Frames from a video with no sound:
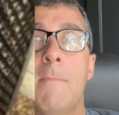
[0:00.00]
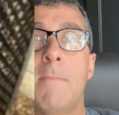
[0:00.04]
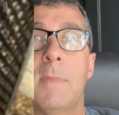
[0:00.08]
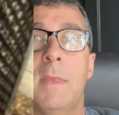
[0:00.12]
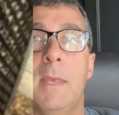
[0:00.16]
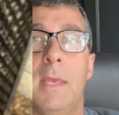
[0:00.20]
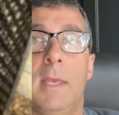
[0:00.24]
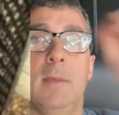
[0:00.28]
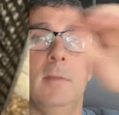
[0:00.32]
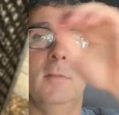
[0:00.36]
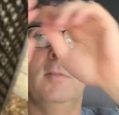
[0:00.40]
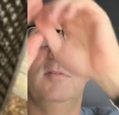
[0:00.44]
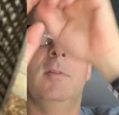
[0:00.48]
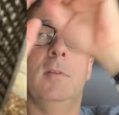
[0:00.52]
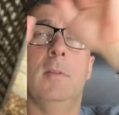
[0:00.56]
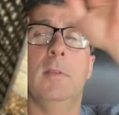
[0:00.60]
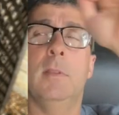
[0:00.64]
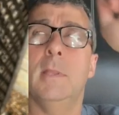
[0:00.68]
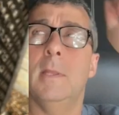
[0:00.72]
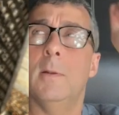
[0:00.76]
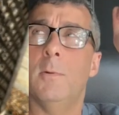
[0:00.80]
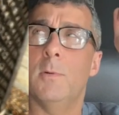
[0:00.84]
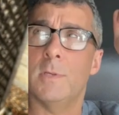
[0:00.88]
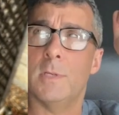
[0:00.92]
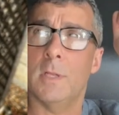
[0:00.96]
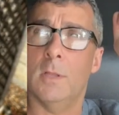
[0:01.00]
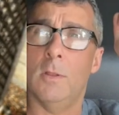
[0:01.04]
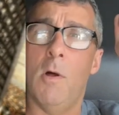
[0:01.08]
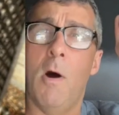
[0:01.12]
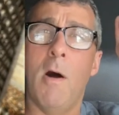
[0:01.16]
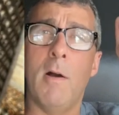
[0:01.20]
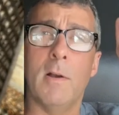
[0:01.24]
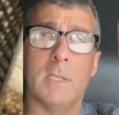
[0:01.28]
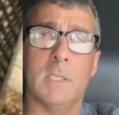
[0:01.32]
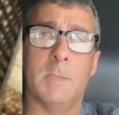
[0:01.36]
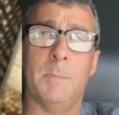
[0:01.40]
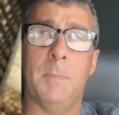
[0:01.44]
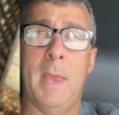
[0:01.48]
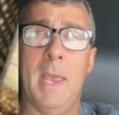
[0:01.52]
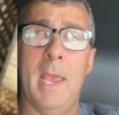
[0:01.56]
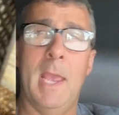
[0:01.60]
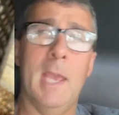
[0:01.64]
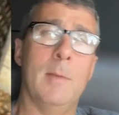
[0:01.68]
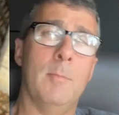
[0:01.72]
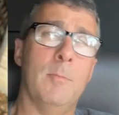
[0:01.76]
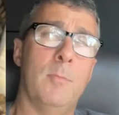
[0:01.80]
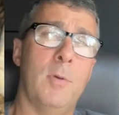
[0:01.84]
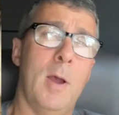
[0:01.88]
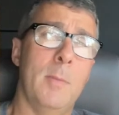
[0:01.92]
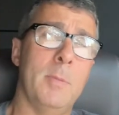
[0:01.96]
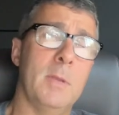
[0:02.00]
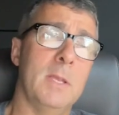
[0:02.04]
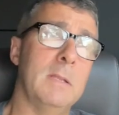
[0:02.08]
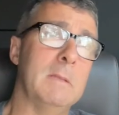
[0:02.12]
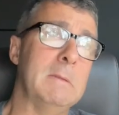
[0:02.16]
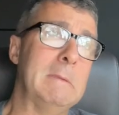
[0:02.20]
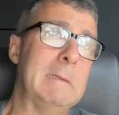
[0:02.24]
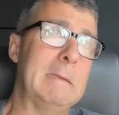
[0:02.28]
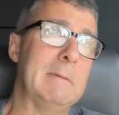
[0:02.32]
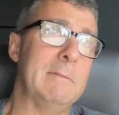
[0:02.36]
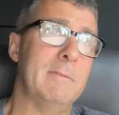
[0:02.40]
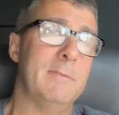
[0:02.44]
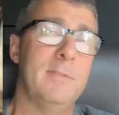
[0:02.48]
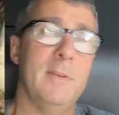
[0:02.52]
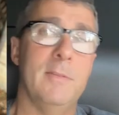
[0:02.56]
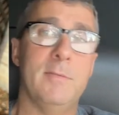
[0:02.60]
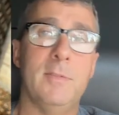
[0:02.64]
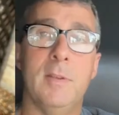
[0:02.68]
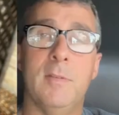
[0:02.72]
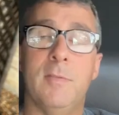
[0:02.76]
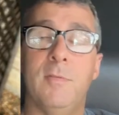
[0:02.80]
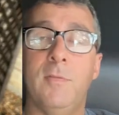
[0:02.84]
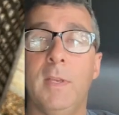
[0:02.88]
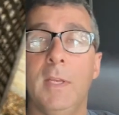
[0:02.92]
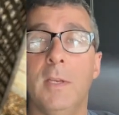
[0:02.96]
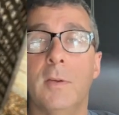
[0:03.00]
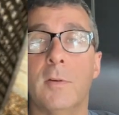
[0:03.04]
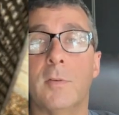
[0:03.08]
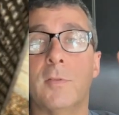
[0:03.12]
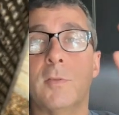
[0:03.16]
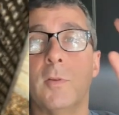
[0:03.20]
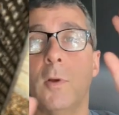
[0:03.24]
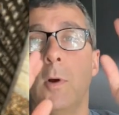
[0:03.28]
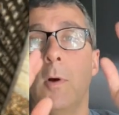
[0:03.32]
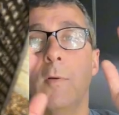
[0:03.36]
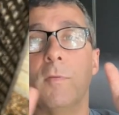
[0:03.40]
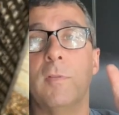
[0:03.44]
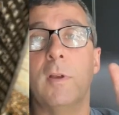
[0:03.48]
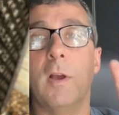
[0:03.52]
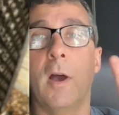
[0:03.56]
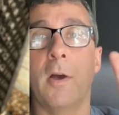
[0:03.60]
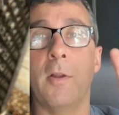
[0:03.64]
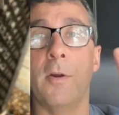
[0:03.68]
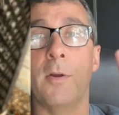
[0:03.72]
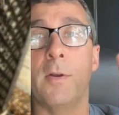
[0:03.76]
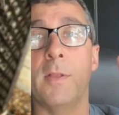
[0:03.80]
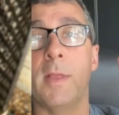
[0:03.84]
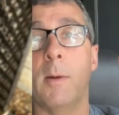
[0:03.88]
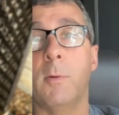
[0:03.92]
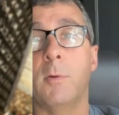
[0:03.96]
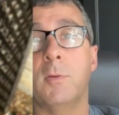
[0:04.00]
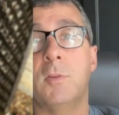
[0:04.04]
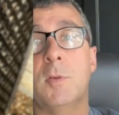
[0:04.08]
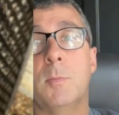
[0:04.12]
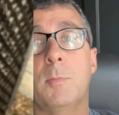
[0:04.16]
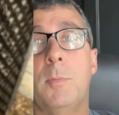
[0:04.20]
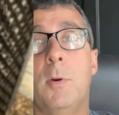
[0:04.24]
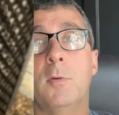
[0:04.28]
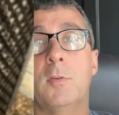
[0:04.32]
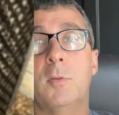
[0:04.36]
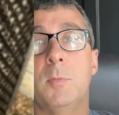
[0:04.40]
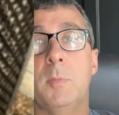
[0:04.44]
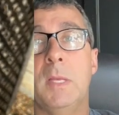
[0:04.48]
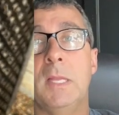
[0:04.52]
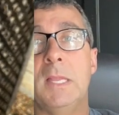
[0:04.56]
is there was a long span, probably like 50 feet or so of gutter that was supposed to be